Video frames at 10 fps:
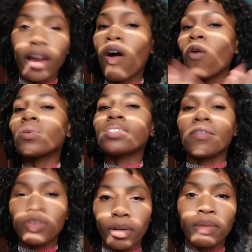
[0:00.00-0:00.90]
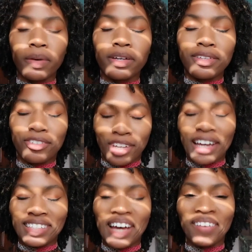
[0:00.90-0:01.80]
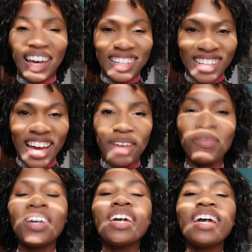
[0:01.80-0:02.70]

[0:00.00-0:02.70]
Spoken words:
I always have 20 books checked out at a time.